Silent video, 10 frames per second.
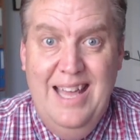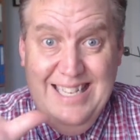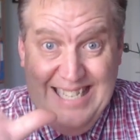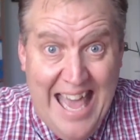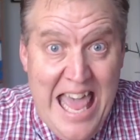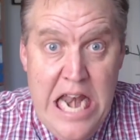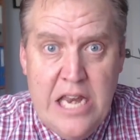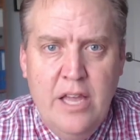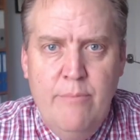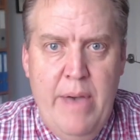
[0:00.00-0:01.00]
10
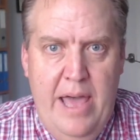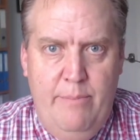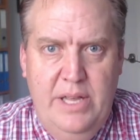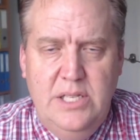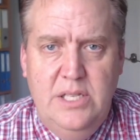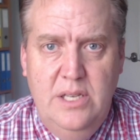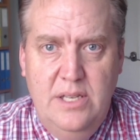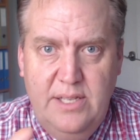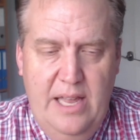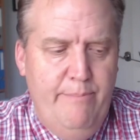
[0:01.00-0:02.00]
commandments
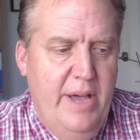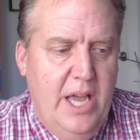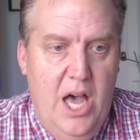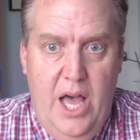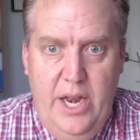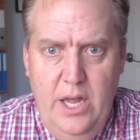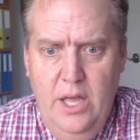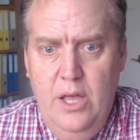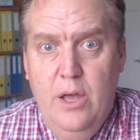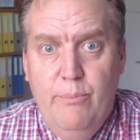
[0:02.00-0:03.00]
sent by God
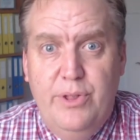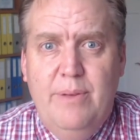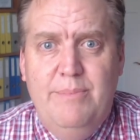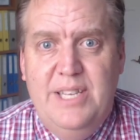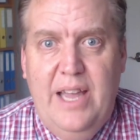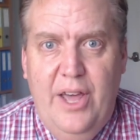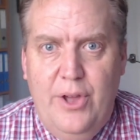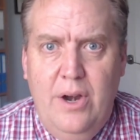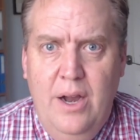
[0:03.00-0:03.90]
put them together.